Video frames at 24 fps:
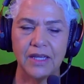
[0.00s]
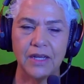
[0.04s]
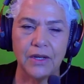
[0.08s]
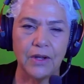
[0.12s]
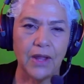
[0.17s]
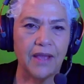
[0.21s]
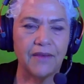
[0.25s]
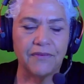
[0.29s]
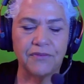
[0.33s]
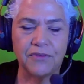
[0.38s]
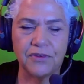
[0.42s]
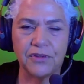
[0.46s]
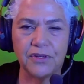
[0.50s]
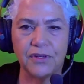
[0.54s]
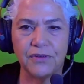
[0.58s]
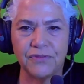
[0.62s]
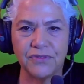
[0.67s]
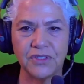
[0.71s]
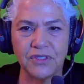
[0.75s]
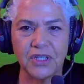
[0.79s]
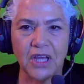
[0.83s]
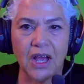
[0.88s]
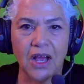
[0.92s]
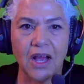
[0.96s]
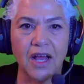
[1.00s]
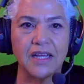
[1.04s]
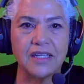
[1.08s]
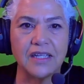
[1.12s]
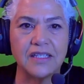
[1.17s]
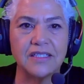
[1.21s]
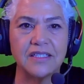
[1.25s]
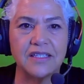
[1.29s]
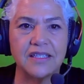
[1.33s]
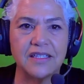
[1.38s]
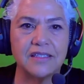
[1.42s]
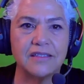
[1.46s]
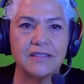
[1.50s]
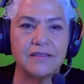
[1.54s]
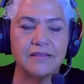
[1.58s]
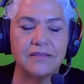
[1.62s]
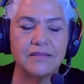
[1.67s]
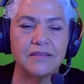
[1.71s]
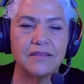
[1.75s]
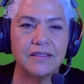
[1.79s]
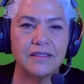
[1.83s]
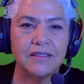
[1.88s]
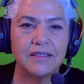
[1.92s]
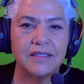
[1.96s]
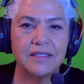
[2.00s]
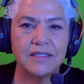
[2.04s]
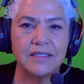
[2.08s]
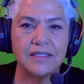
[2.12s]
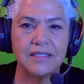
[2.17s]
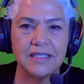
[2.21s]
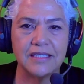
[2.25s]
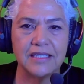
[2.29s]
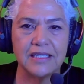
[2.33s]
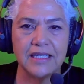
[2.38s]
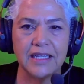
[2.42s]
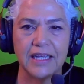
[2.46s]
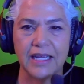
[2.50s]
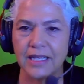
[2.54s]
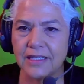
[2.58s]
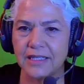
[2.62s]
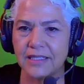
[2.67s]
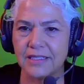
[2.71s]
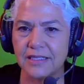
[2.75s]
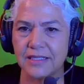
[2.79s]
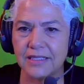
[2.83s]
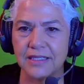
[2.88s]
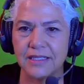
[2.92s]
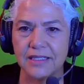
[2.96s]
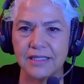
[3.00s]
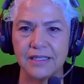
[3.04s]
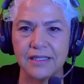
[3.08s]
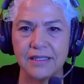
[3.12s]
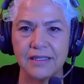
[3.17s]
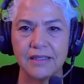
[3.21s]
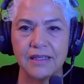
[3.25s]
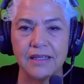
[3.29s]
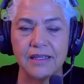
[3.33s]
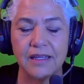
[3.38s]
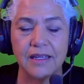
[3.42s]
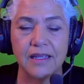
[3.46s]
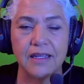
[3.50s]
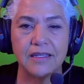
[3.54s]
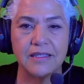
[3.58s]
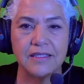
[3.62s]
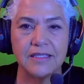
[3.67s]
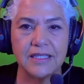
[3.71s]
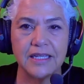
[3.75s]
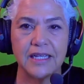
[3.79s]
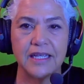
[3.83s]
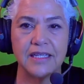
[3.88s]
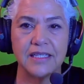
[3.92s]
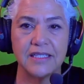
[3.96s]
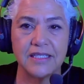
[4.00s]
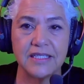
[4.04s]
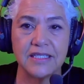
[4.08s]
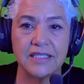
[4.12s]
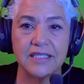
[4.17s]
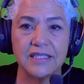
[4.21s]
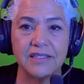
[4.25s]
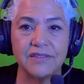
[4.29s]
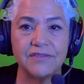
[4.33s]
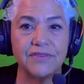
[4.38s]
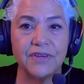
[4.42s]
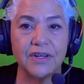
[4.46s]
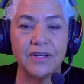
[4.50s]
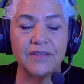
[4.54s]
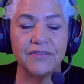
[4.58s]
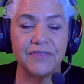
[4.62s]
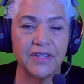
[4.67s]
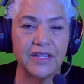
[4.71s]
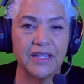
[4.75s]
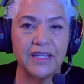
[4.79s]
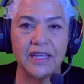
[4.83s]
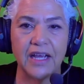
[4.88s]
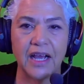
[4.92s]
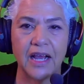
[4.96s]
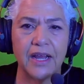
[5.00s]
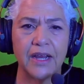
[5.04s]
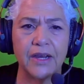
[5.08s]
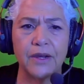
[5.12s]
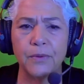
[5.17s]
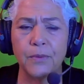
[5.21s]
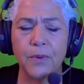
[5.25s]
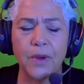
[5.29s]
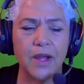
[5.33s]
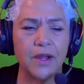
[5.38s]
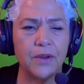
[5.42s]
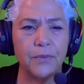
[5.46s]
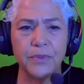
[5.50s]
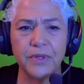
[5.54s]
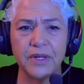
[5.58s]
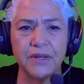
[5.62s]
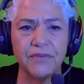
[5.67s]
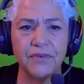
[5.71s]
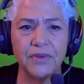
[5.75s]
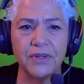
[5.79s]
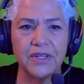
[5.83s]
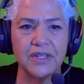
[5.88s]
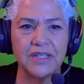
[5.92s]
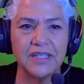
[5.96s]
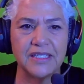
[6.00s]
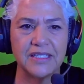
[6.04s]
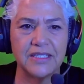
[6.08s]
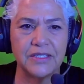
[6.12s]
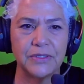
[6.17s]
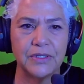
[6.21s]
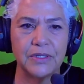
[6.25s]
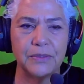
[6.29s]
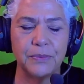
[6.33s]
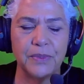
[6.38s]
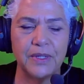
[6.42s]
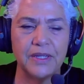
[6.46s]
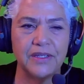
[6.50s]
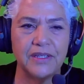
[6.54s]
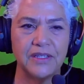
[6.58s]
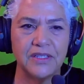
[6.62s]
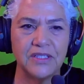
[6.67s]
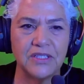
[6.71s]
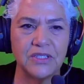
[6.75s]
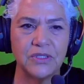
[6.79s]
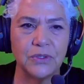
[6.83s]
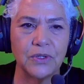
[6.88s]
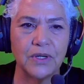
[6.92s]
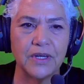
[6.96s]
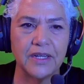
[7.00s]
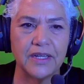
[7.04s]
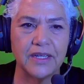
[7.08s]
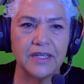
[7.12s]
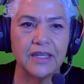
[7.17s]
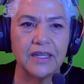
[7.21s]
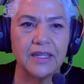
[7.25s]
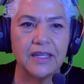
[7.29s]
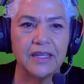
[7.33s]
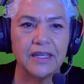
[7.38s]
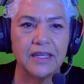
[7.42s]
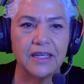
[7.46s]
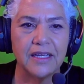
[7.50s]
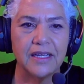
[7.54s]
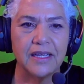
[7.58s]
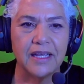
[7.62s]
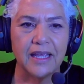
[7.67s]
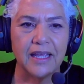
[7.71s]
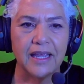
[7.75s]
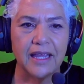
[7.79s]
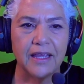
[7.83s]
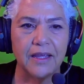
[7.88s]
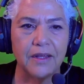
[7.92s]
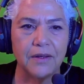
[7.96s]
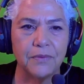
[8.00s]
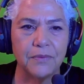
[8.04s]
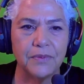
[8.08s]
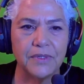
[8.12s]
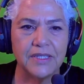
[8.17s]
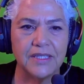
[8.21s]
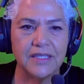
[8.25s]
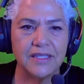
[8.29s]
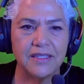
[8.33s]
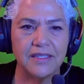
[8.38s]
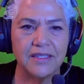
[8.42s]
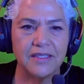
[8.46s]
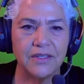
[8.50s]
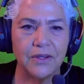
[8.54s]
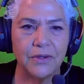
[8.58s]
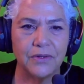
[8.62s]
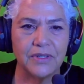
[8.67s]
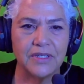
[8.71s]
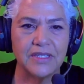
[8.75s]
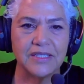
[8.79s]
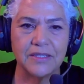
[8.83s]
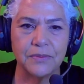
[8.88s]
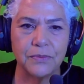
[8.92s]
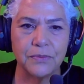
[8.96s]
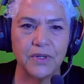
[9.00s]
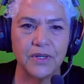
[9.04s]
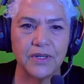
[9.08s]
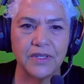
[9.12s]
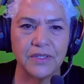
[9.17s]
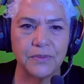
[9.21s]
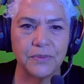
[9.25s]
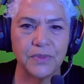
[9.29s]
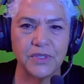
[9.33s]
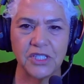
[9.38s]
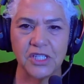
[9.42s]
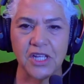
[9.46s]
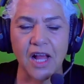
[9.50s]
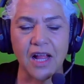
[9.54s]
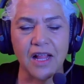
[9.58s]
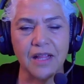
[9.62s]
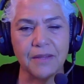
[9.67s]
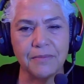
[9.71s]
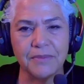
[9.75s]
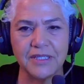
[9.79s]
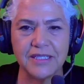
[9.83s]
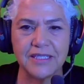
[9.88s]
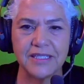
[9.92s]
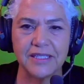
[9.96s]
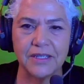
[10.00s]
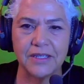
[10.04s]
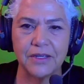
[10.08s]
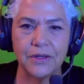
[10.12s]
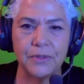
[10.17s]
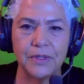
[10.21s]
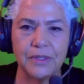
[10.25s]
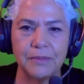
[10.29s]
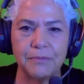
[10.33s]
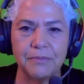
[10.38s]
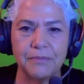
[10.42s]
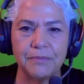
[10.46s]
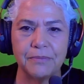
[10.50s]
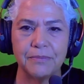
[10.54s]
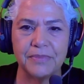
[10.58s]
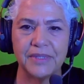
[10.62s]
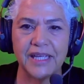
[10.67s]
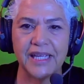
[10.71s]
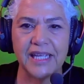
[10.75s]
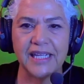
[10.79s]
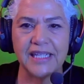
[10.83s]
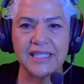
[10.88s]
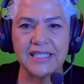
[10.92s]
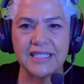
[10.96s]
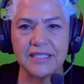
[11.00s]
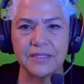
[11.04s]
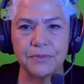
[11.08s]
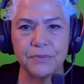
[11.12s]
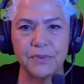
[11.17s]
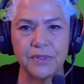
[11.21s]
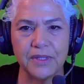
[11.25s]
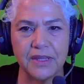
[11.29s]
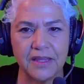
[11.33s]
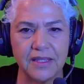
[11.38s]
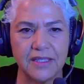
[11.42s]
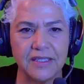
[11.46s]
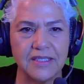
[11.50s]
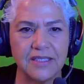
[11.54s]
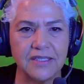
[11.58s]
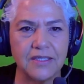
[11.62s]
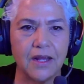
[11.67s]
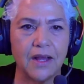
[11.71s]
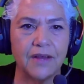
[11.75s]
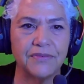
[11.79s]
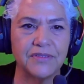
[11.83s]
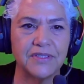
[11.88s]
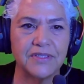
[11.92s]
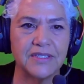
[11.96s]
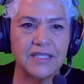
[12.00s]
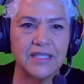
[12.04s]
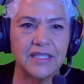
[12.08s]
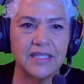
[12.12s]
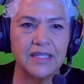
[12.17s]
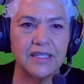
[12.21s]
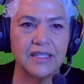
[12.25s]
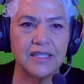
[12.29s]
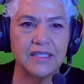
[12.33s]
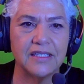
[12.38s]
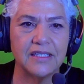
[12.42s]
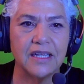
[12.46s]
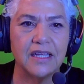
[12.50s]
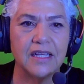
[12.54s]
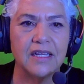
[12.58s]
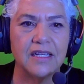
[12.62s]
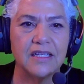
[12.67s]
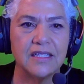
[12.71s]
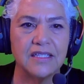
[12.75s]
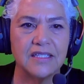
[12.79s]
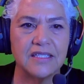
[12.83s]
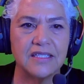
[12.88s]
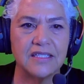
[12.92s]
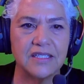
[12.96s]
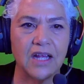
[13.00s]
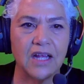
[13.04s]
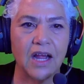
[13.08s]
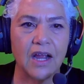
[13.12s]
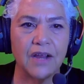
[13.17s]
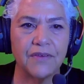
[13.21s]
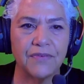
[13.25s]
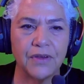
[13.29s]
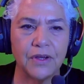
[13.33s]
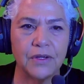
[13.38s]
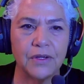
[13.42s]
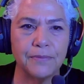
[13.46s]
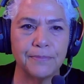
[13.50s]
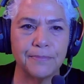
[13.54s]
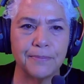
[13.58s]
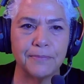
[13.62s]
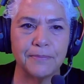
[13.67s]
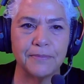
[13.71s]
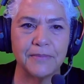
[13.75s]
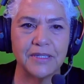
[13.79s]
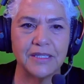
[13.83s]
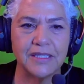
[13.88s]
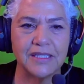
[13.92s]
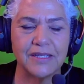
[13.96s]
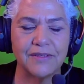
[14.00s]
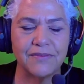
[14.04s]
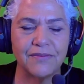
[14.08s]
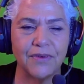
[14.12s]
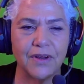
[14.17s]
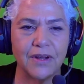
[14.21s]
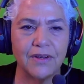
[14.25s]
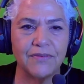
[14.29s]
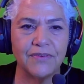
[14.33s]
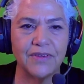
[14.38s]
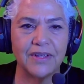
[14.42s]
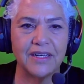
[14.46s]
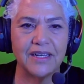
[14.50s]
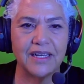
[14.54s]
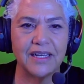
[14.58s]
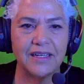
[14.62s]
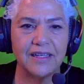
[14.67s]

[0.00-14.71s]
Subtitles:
after you've taught that the C can say in front of E, I, or Y, or whatever you're going to do it, we can sort it. And we notice, and which column does it go in? Place with the soft C. And scarf, oh, it's in front of an